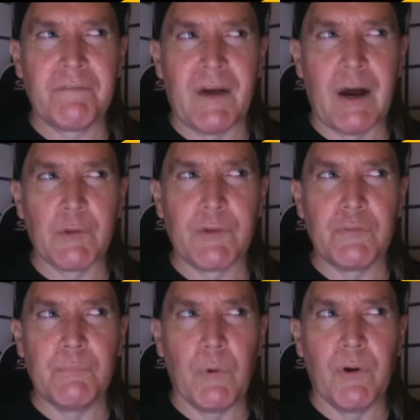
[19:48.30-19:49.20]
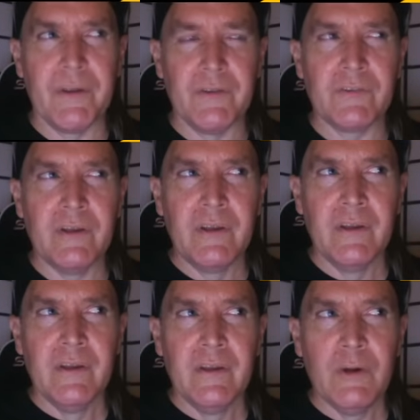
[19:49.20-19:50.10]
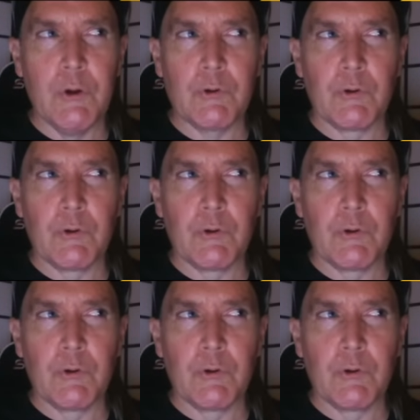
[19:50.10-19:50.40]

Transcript: of fatherless boys who